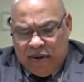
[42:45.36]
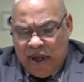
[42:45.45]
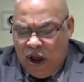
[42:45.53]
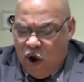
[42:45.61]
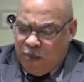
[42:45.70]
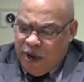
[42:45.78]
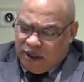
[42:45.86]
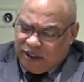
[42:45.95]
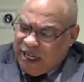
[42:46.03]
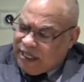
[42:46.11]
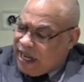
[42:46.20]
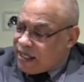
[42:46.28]
I hope y'all
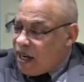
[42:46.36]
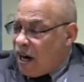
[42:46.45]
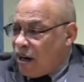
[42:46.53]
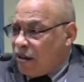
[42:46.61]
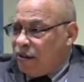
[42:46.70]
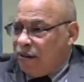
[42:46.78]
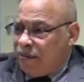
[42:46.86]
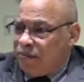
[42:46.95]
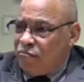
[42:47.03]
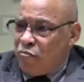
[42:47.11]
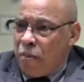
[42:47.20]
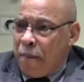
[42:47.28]
take that to heart.
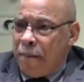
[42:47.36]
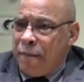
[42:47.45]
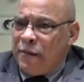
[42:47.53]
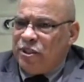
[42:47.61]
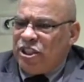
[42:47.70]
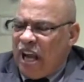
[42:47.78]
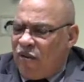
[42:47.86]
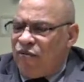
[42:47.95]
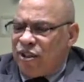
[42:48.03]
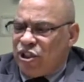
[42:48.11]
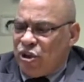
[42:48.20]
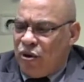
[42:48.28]
Shout
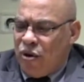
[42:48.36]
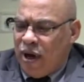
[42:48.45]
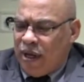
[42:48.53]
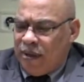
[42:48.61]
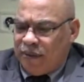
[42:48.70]
for joy.